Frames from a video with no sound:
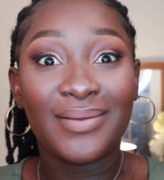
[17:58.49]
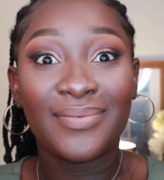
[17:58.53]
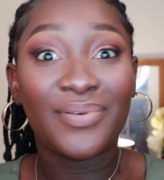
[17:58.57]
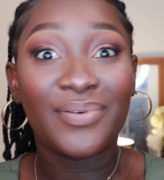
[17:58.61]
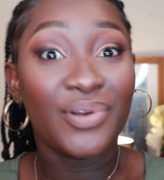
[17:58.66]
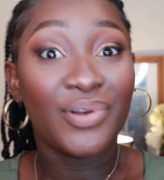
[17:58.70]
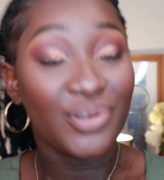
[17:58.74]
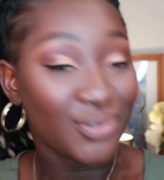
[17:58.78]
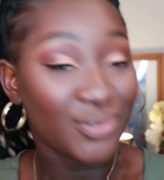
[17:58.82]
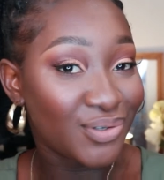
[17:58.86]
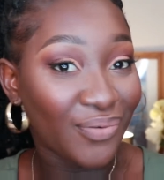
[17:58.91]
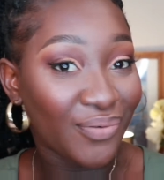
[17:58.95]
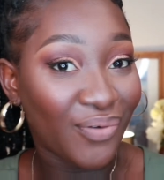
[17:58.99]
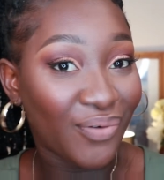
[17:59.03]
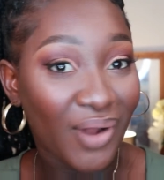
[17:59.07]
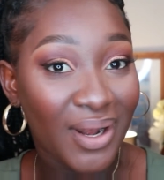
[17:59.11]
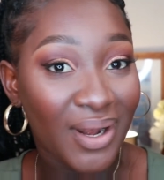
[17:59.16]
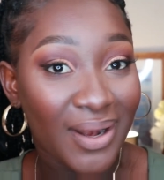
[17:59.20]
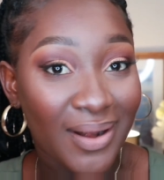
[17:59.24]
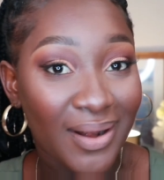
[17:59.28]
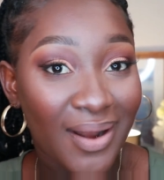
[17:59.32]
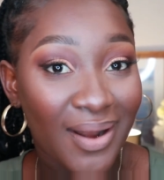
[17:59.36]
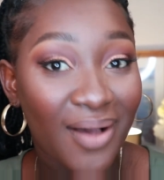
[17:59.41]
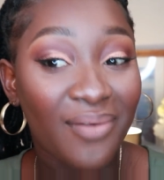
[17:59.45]
you to fall
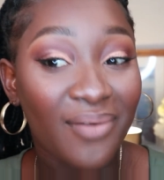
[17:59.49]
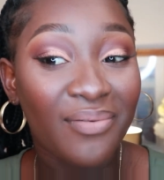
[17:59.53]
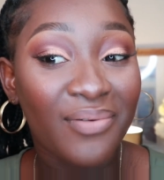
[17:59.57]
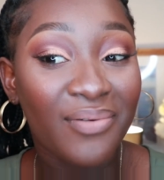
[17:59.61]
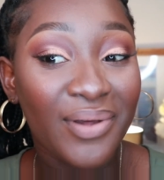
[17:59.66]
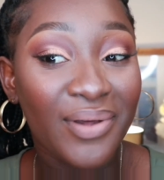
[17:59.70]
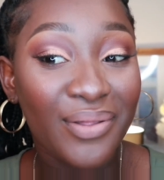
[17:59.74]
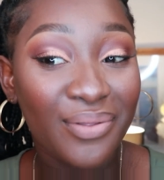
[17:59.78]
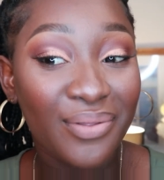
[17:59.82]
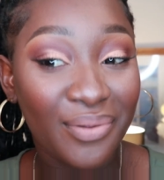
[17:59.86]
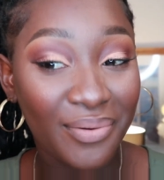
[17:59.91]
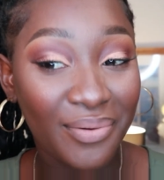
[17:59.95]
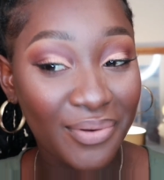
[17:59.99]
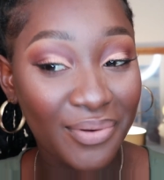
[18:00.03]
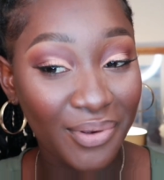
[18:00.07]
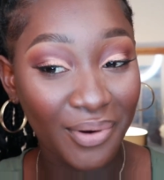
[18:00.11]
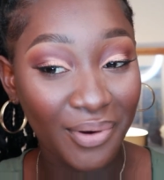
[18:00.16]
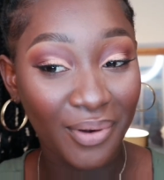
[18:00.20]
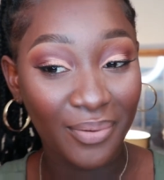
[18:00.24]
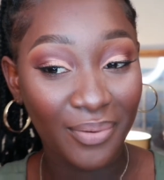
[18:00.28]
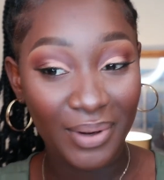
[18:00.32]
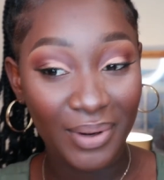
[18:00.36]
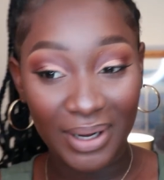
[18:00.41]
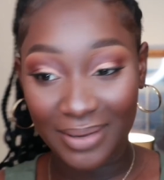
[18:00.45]
in love with. You know
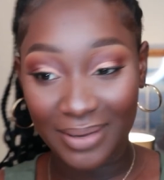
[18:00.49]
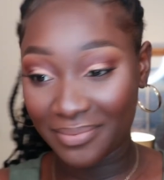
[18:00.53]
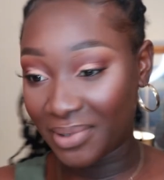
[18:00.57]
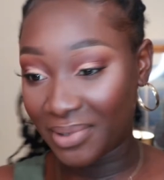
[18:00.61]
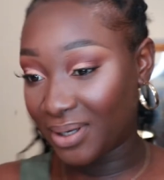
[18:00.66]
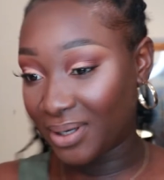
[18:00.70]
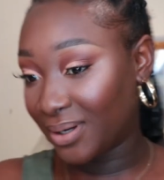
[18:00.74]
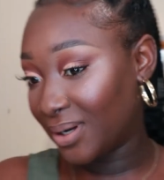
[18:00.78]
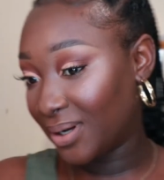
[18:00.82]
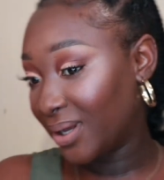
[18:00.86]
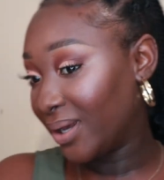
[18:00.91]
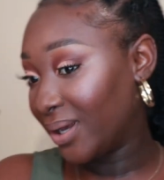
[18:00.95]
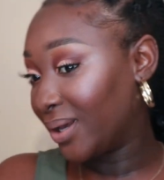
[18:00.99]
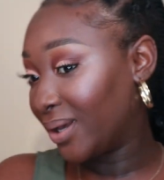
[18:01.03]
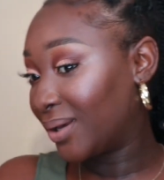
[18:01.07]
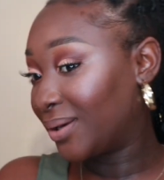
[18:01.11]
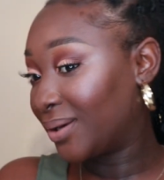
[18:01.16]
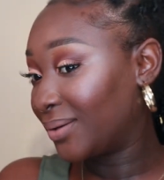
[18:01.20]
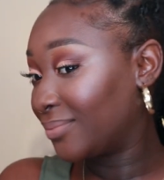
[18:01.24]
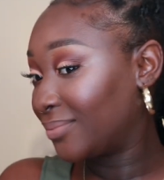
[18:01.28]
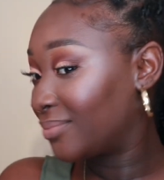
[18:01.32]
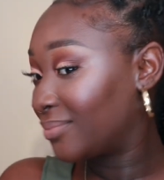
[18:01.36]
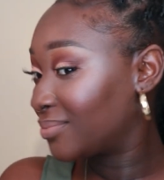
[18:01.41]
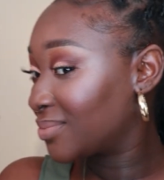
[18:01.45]
what I mean? Like,
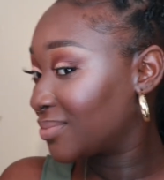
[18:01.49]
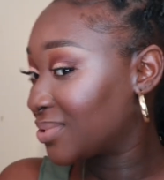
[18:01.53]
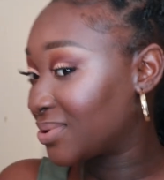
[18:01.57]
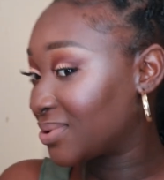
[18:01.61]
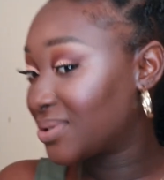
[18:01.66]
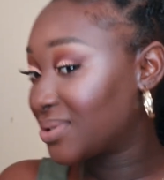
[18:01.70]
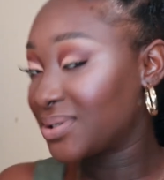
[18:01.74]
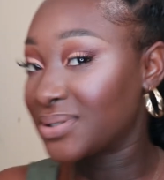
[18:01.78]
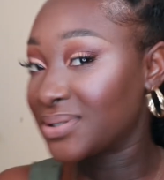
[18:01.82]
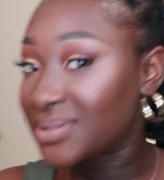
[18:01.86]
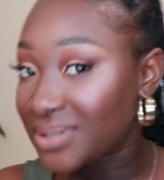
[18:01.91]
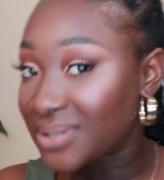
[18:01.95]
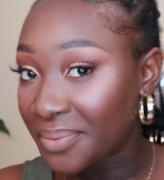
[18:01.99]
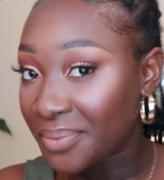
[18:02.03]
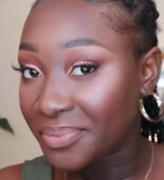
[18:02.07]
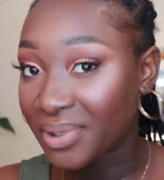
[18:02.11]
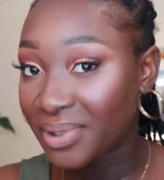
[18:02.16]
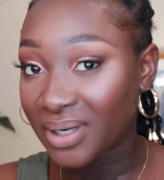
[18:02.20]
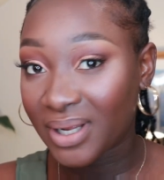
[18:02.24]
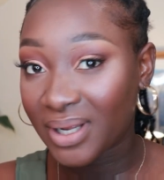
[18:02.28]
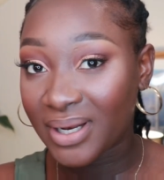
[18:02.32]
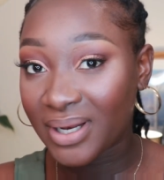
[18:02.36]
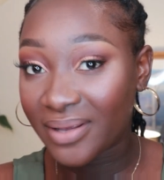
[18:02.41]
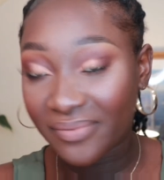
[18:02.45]
this is something
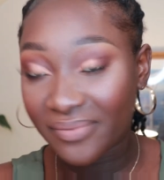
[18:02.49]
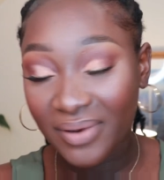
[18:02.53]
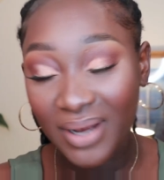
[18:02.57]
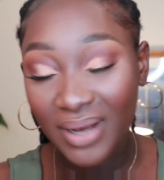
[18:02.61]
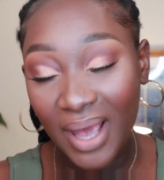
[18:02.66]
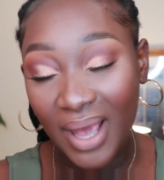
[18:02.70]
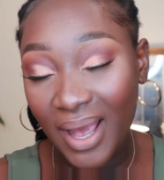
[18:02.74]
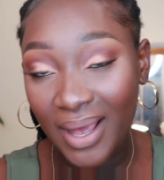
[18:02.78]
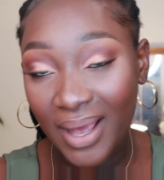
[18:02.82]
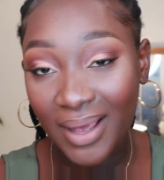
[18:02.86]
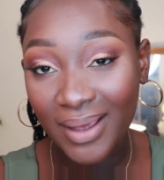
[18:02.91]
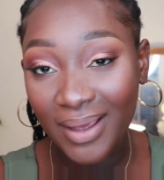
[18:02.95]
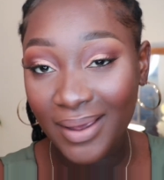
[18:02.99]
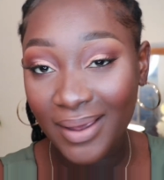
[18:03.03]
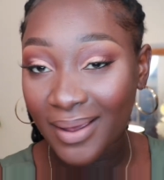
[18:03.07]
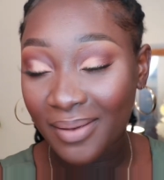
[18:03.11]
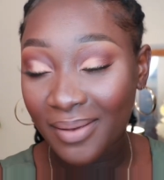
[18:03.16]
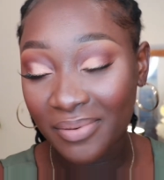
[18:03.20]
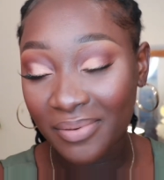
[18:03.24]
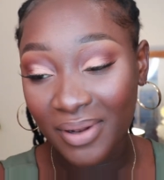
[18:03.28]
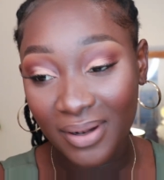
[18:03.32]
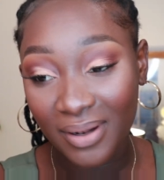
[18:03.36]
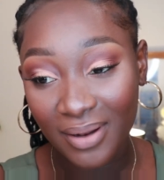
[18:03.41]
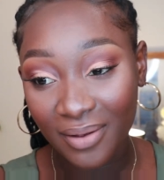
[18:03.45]
that even I am
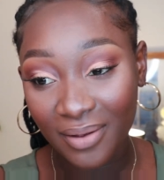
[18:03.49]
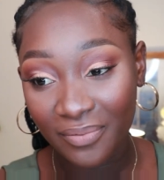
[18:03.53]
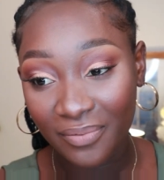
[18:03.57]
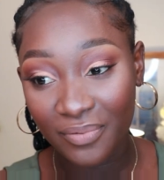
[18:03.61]
in love